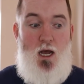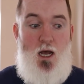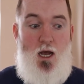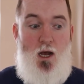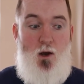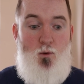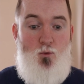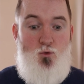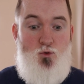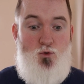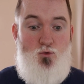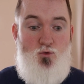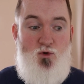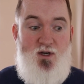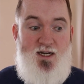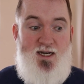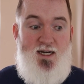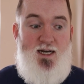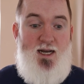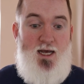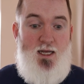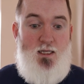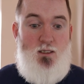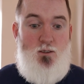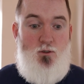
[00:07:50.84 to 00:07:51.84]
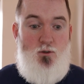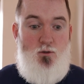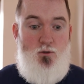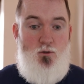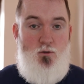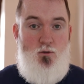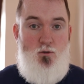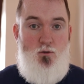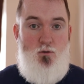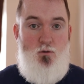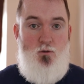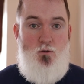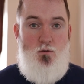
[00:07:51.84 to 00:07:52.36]
I would really like
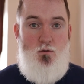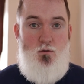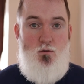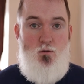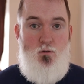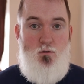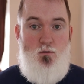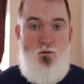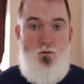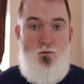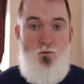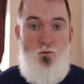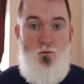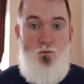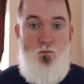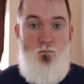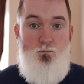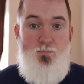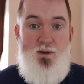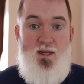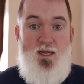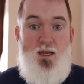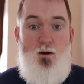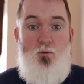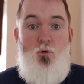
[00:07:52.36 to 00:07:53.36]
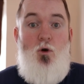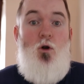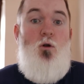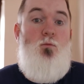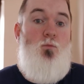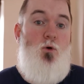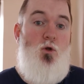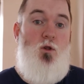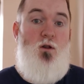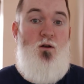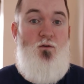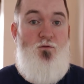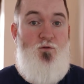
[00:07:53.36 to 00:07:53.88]
to be a role
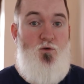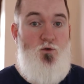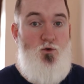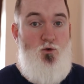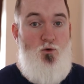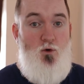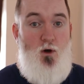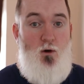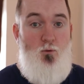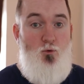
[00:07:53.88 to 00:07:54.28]
model for you.